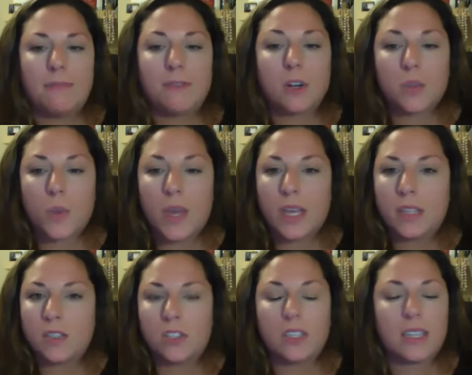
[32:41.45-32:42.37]
first week
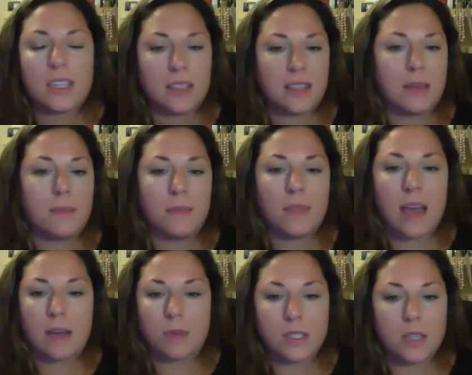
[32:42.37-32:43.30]
is just to get them
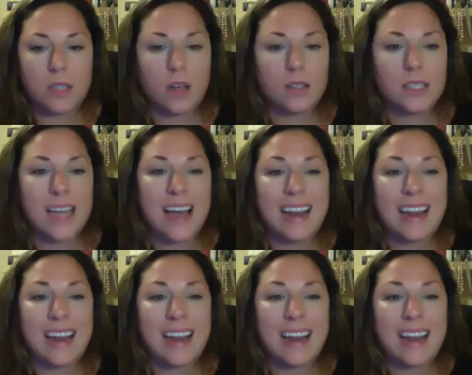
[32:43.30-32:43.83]
that result.